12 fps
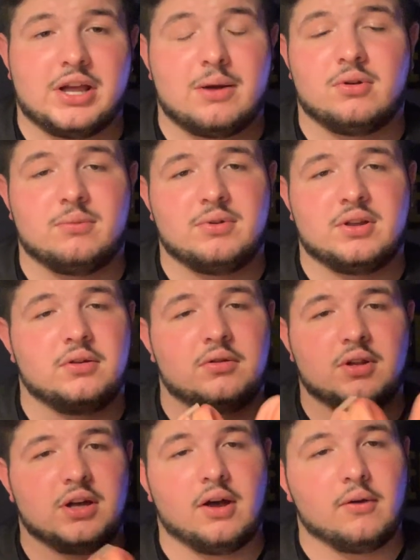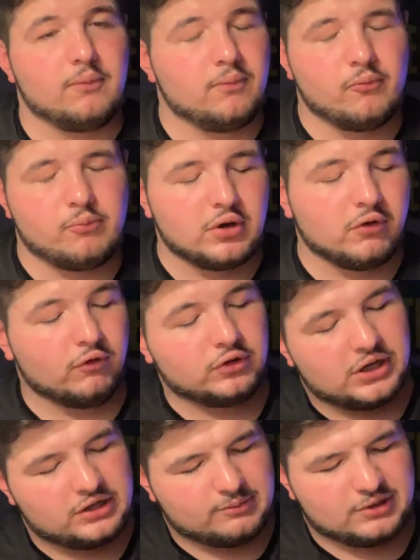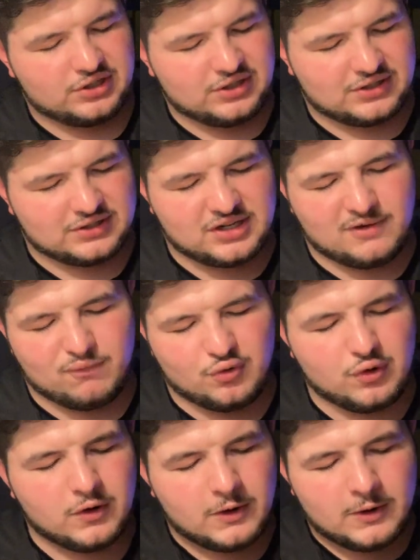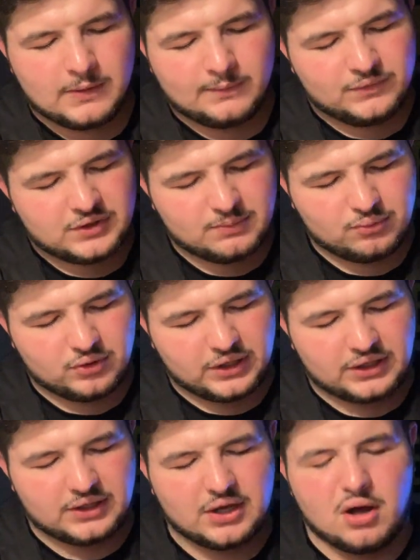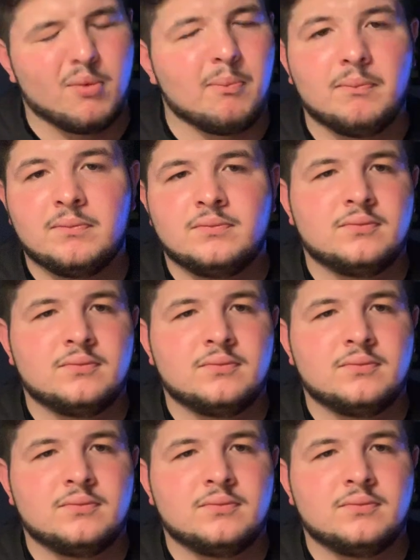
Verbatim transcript: That would have been a beautiful touch, but it's just a simple, simple like gum,